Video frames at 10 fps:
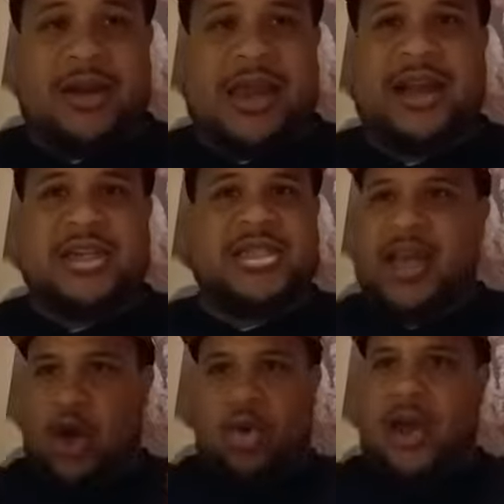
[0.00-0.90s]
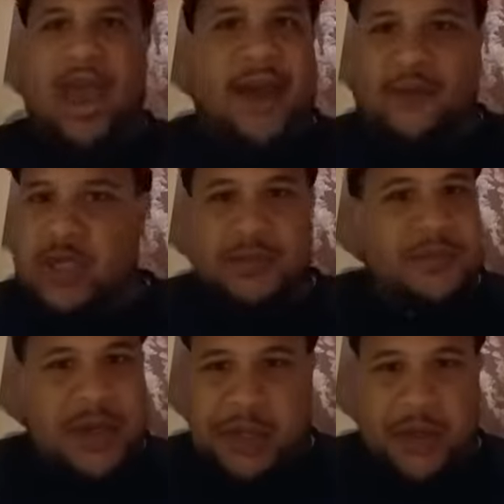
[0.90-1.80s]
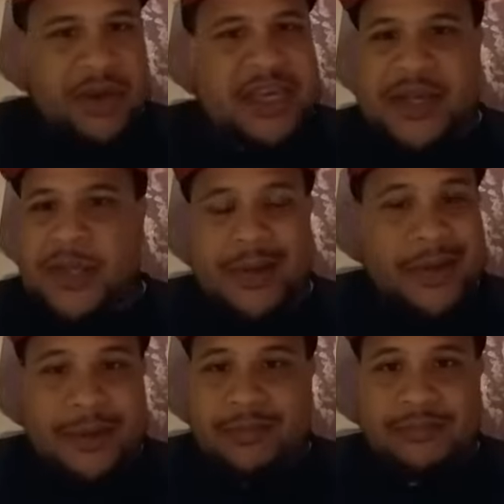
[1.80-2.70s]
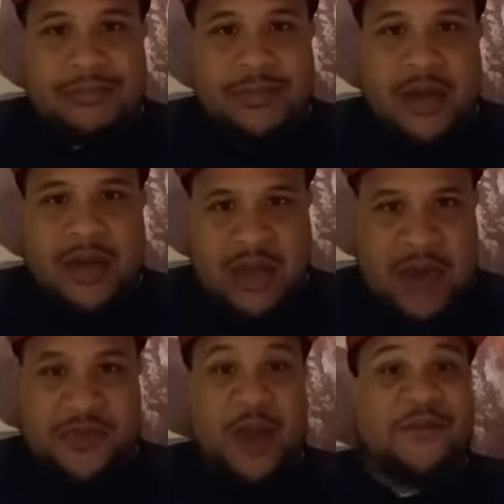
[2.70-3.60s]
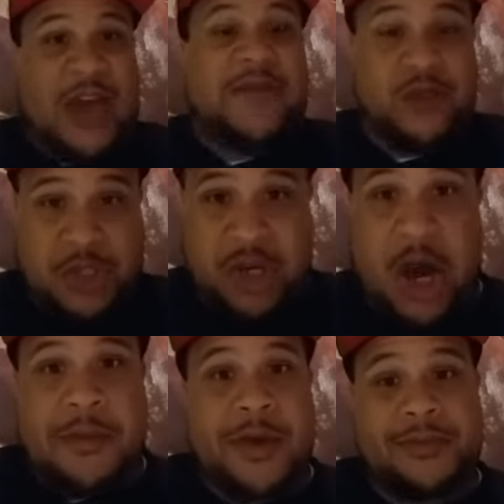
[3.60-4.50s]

They could take on the average minister easily if they're faithful to coming.